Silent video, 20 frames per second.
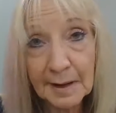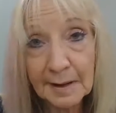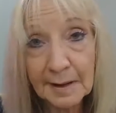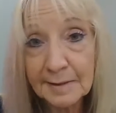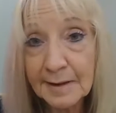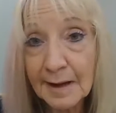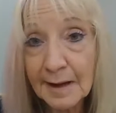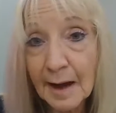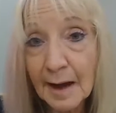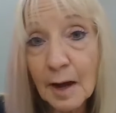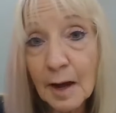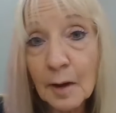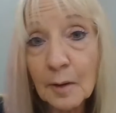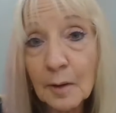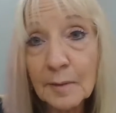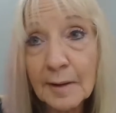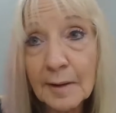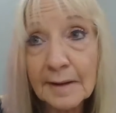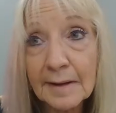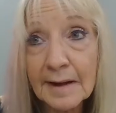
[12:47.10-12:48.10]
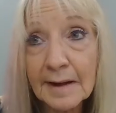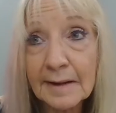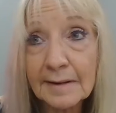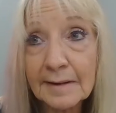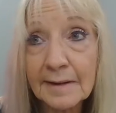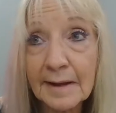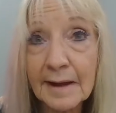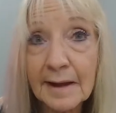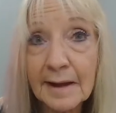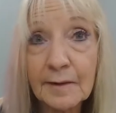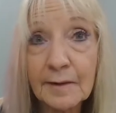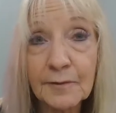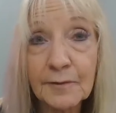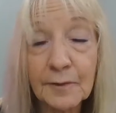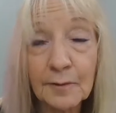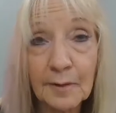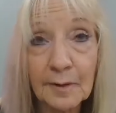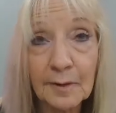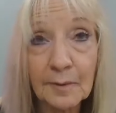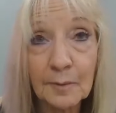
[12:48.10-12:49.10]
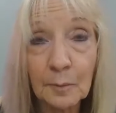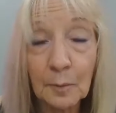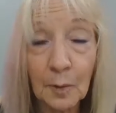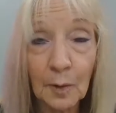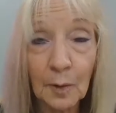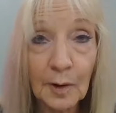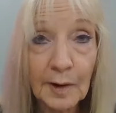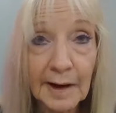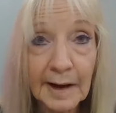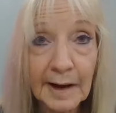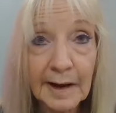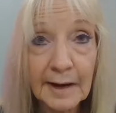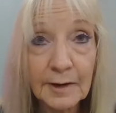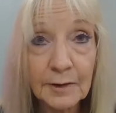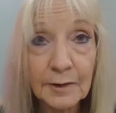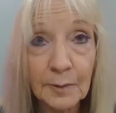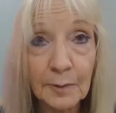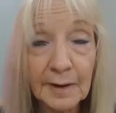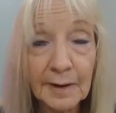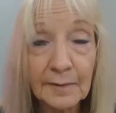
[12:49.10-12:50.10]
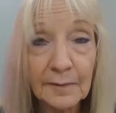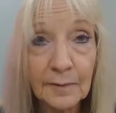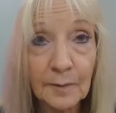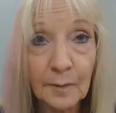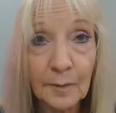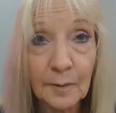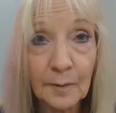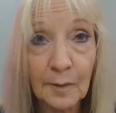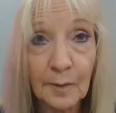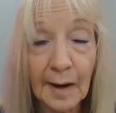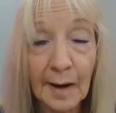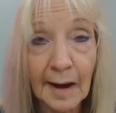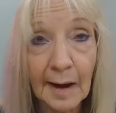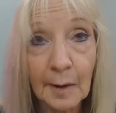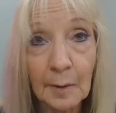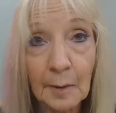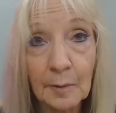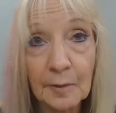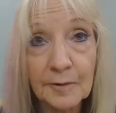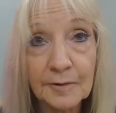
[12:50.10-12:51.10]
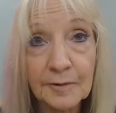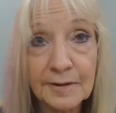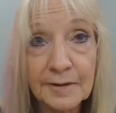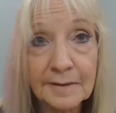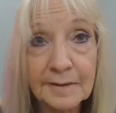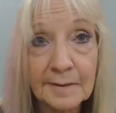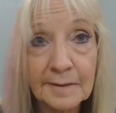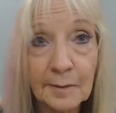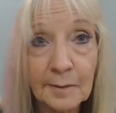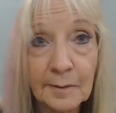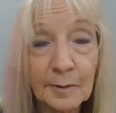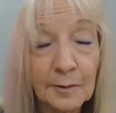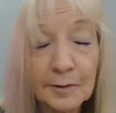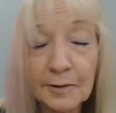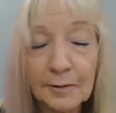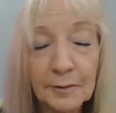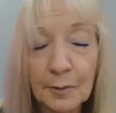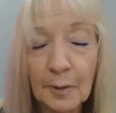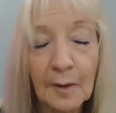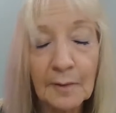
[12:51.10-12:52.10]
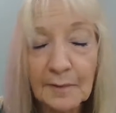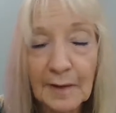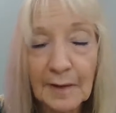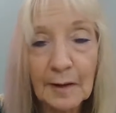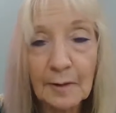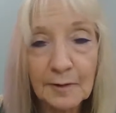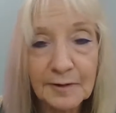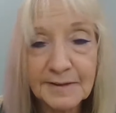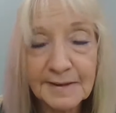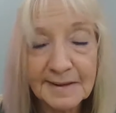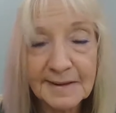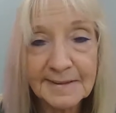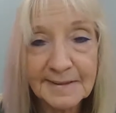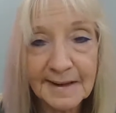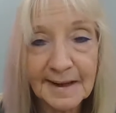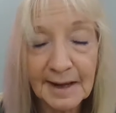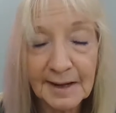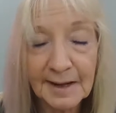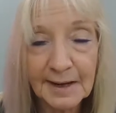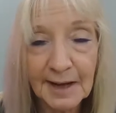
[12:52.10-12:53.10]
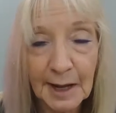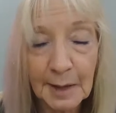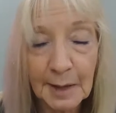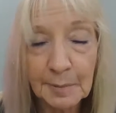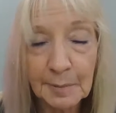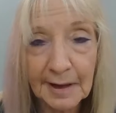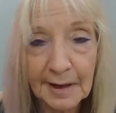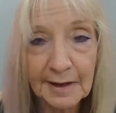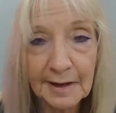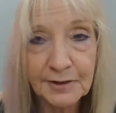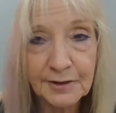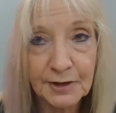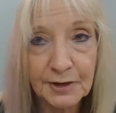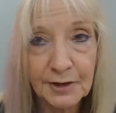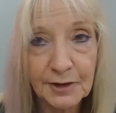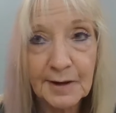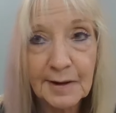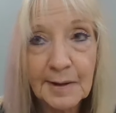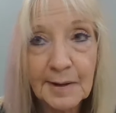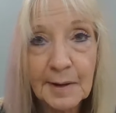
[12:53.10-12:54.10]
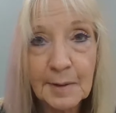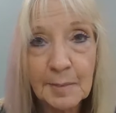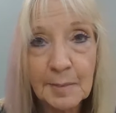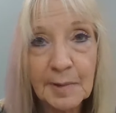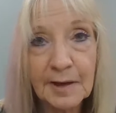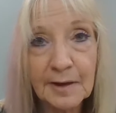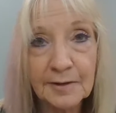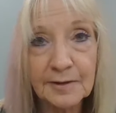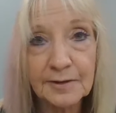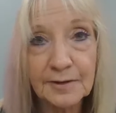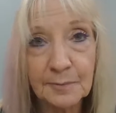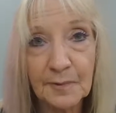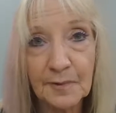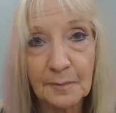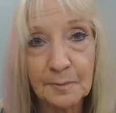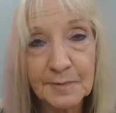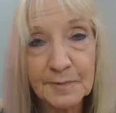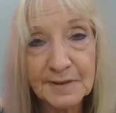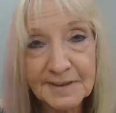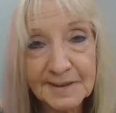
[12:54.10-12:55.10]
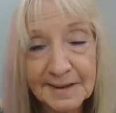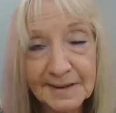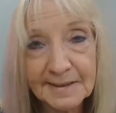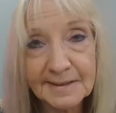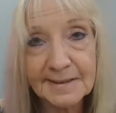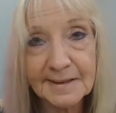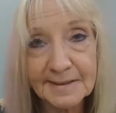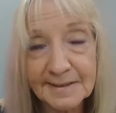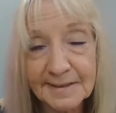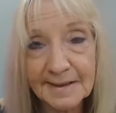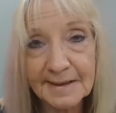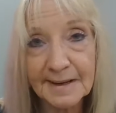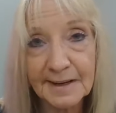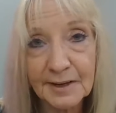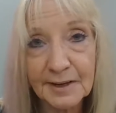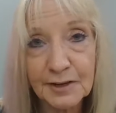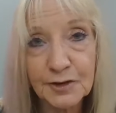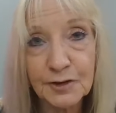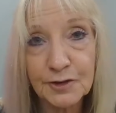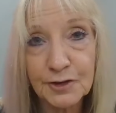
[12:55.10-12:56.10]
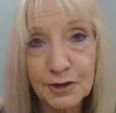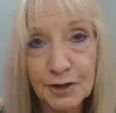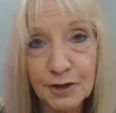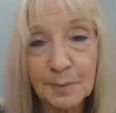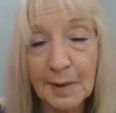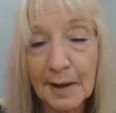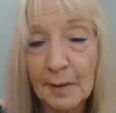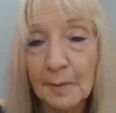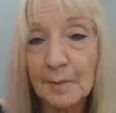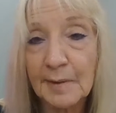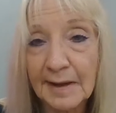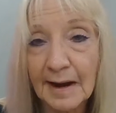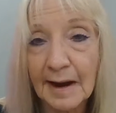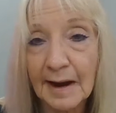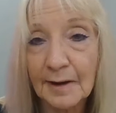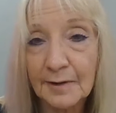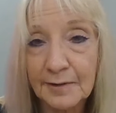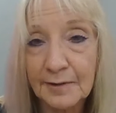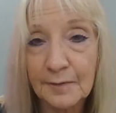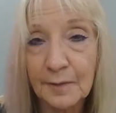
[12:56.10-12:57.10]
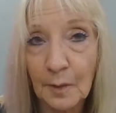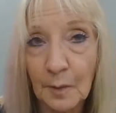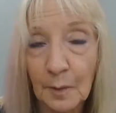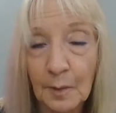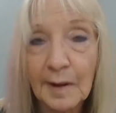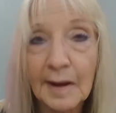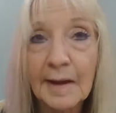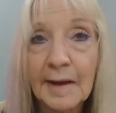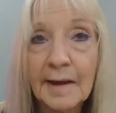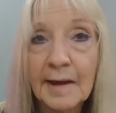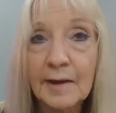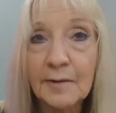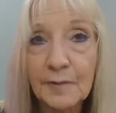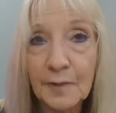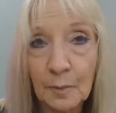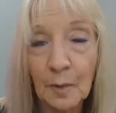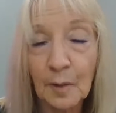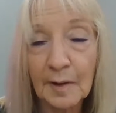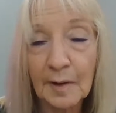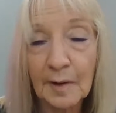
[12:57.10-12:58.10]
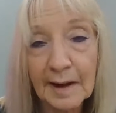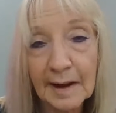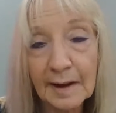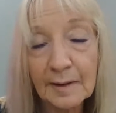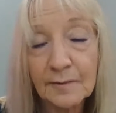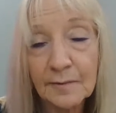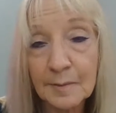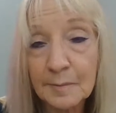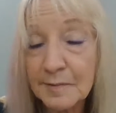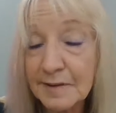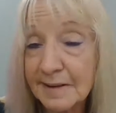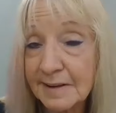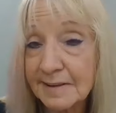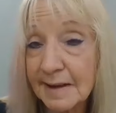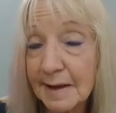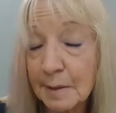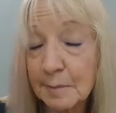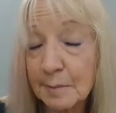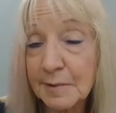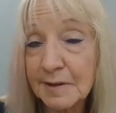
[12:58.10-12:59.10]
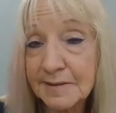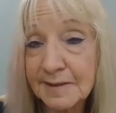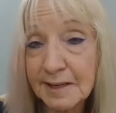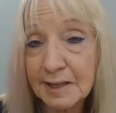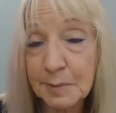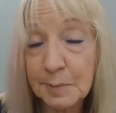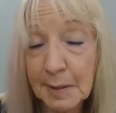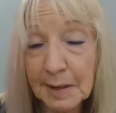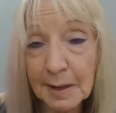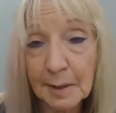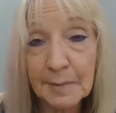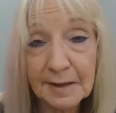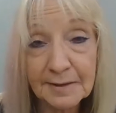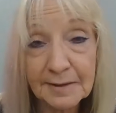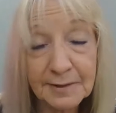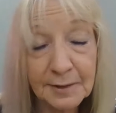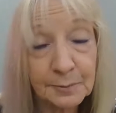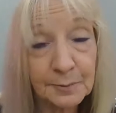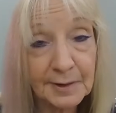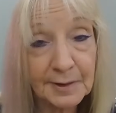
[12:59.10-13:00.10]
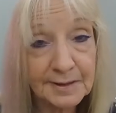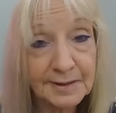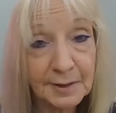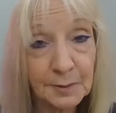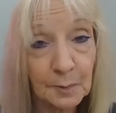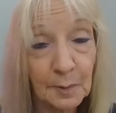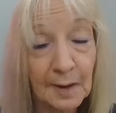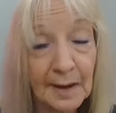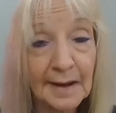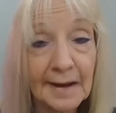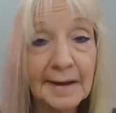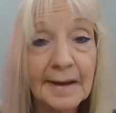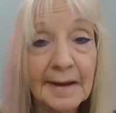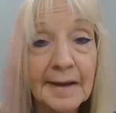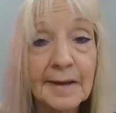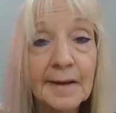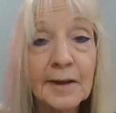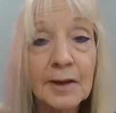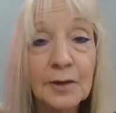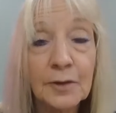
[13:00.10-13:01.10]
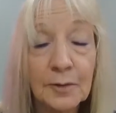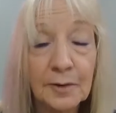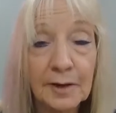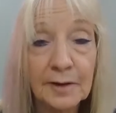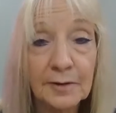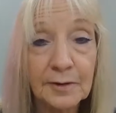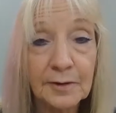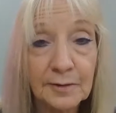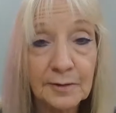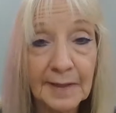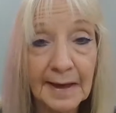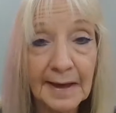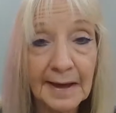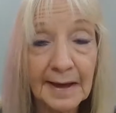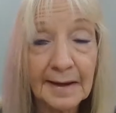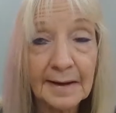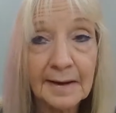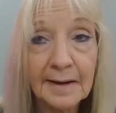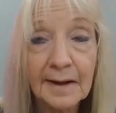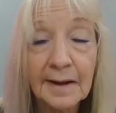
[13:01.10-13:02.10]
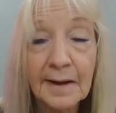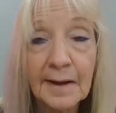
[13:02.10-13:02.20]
if you're not going to be in town on that day, if you're working 24 hours or 12 hours, they say on the application, because from 6 to 6, you should be able to get out to vote. If you're working from 6 a.m. to 6 p.m., that's a reason why you can do that.